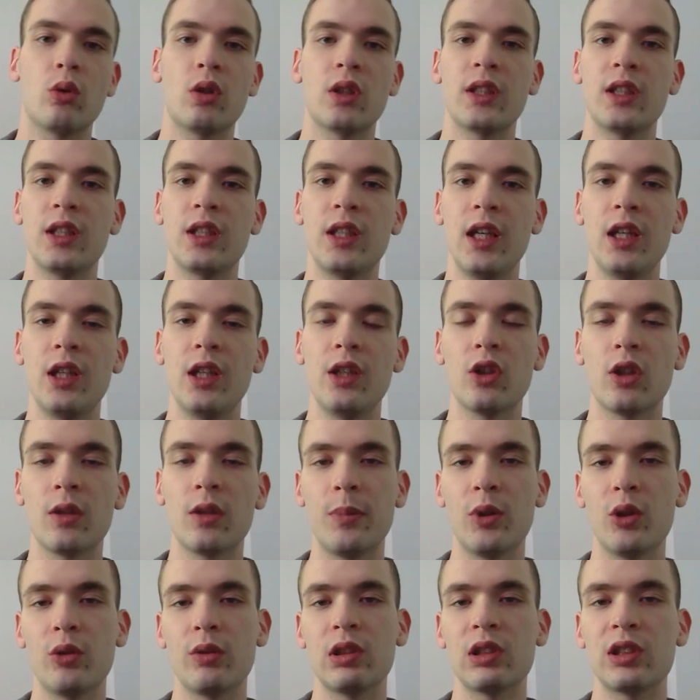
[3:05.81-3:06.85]
or negating your
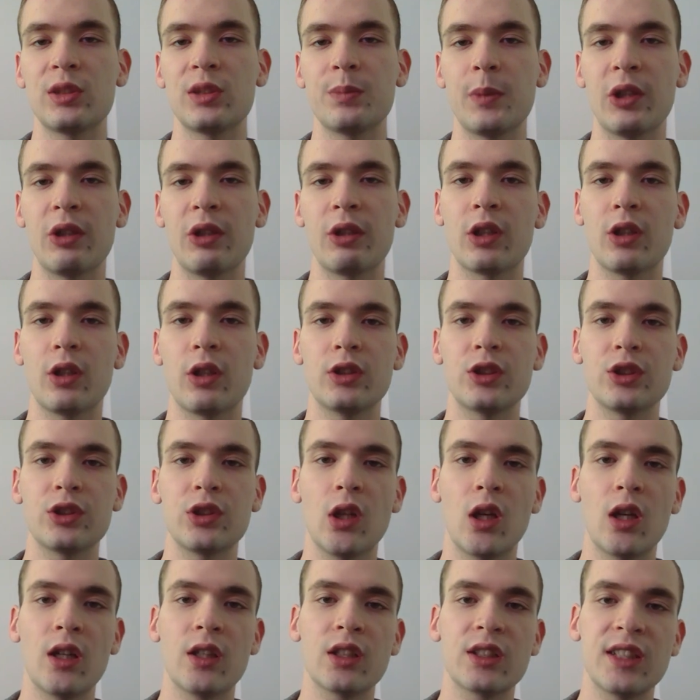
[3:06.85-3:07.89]
opponent's spell cards is
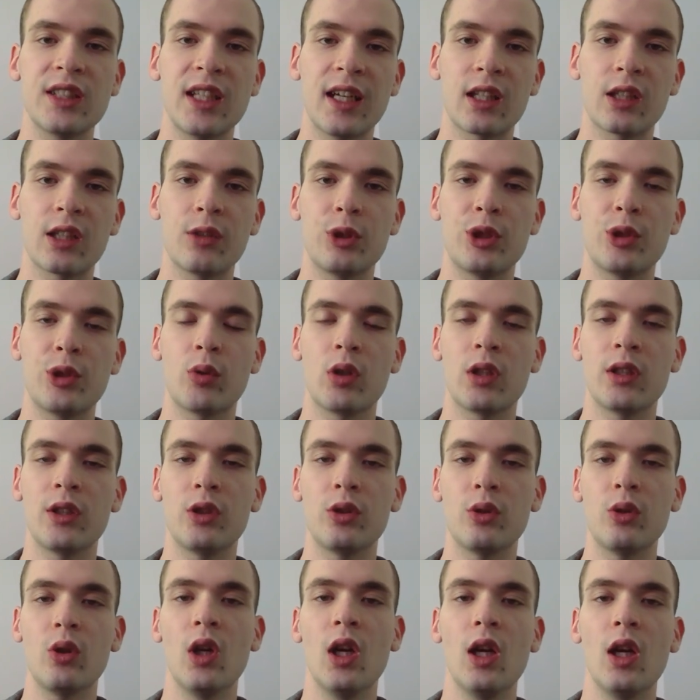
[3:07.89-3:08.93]
not exactly what you want
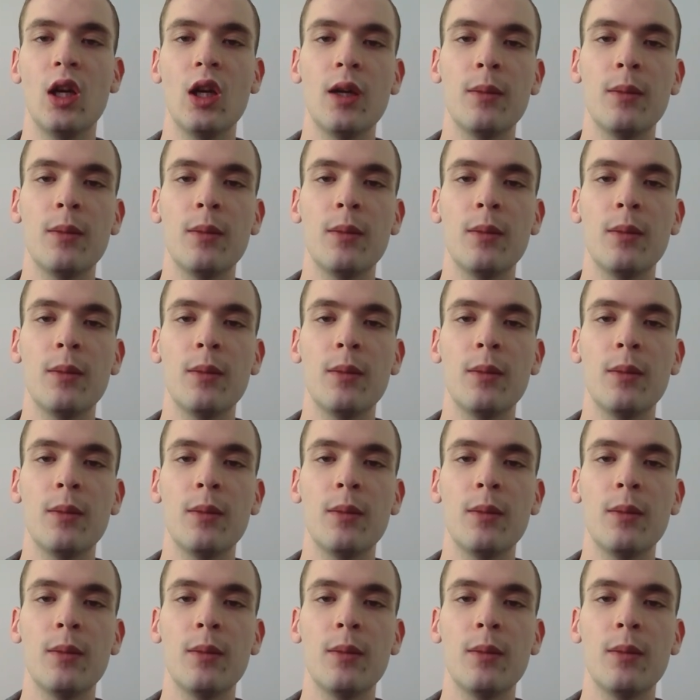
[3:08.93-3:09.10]
to do.